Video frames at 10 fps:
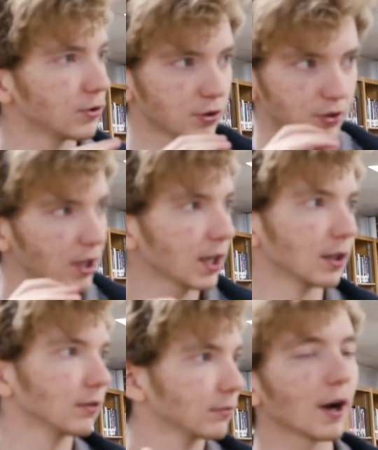when you just say
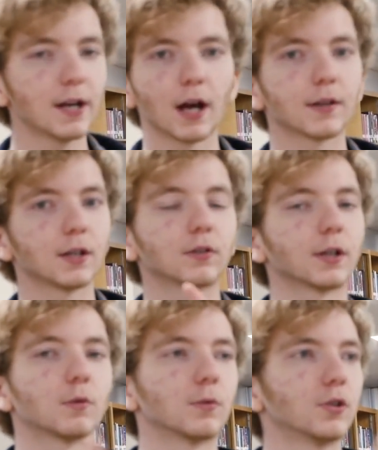it. See, right now, they don't
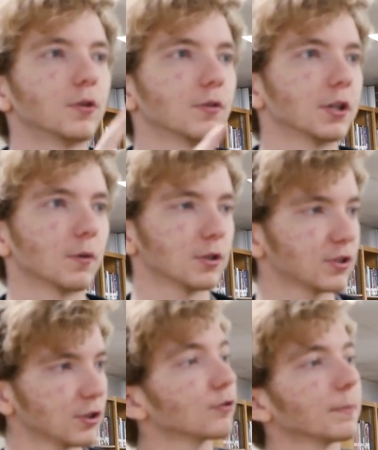like what we're doing right now. We
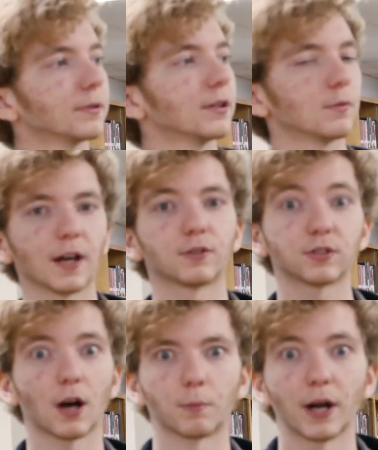just interrupted it. We have to
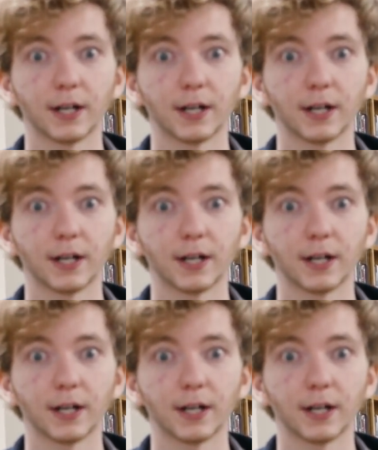stop